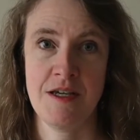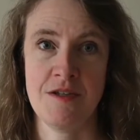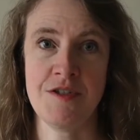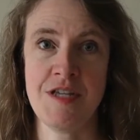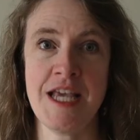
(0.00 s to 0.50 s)

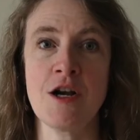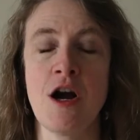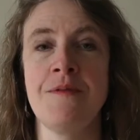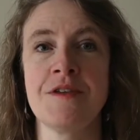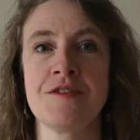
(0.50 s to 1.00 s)
to take
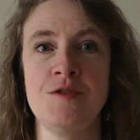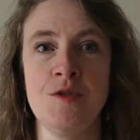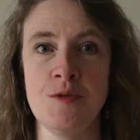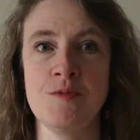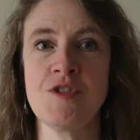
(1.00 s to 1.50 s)
on this
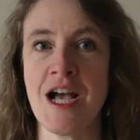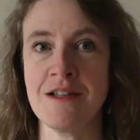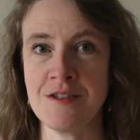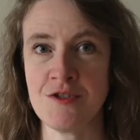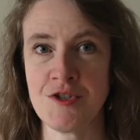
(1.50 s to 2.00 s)
new
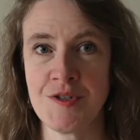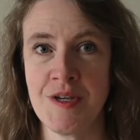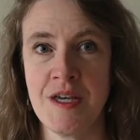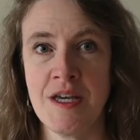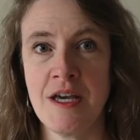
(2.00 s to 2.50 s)
challenge.
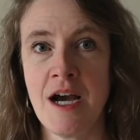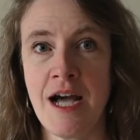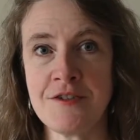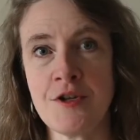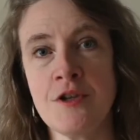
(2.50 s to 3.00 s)

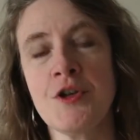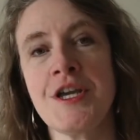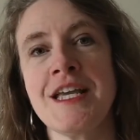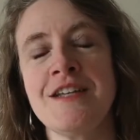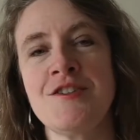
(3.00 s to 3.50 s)
I started
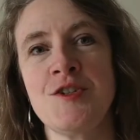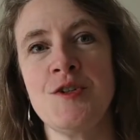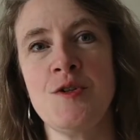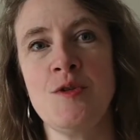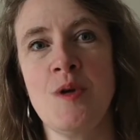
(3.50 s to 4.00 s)
looking
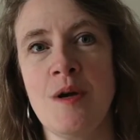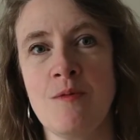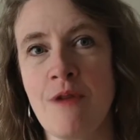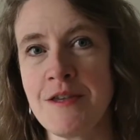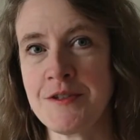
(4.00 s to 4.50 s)
into
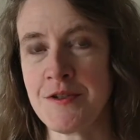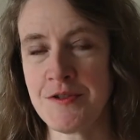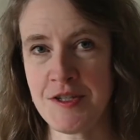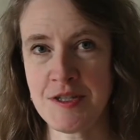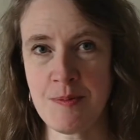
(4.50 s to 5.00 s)

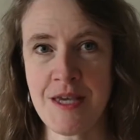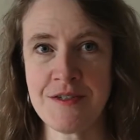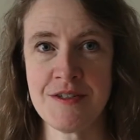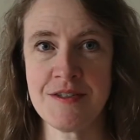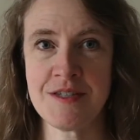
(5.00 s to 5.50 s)
residency
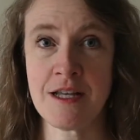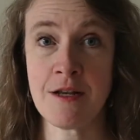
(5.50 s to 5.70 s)
spaces, and